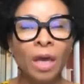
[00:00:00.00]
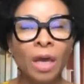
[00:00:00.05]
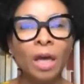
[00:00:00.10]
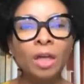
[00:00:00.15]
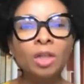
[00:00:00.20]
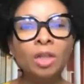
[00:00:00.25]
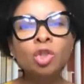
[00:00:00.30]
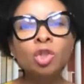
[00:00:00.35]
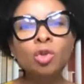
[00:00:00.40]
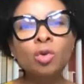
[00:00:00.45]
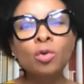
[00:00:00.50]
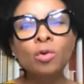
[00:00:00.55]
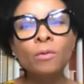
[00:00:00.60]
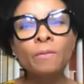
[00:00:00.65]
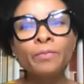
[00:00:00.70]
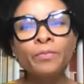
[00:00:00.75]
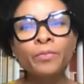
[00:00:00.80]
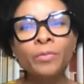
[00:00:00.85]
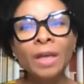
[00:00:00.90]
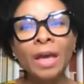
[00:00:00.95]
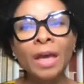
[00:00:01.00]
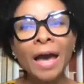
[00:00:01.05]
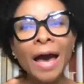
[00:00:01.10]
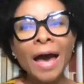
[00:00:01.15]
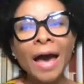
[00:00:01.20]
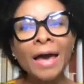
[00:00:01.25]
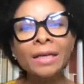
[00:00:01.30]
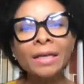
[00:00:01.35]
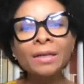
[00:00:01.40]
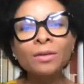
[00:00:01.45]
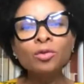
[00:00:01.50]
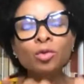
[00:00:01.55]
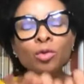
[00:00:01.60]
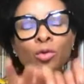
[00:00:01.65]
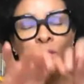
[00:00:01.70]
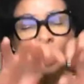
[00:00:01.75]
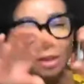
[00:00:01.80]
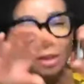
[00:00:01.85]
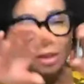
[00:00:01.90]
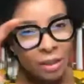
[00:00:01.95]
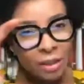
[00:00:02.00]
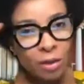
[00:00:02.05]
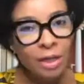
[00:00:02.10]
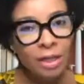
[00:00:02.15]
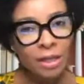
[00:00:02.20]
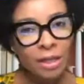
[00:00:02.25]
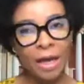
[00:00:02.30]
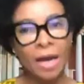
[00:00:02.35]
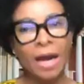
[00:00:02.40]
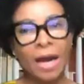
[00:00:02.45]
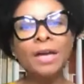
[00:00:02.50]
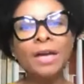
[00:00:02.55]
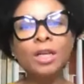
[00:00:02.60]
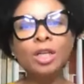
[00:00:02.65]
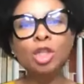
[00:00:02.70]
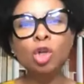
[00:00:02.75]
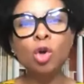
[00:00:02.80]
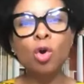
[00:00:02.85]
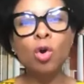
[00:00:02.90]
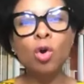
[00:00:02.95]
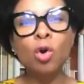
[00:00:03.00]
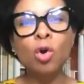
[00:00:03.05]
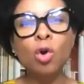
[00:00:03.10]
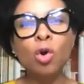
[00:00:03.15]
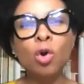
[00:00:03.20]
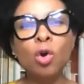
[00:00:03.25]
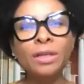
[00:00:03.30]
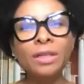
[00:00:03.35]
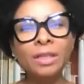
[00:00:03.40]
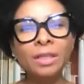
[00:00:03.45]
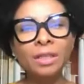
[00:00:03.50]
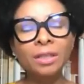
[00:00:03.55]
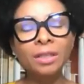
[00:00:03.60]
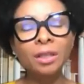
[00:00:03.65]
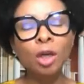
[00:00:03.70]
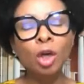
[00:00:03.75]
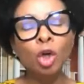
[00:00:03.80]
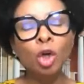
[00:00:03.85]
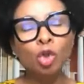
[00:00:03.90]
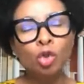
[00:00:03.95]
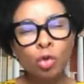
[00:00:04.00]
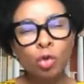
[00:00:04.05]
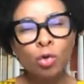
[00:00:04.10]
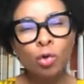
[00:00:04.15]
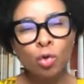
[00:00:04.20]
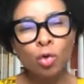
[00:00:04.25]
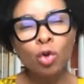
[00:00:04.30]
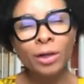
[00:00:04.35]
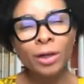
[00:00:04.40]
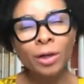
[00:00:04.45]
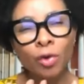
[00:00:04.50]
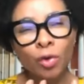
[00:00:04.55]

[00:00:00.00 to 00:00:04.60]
And so I encourage colleagues to look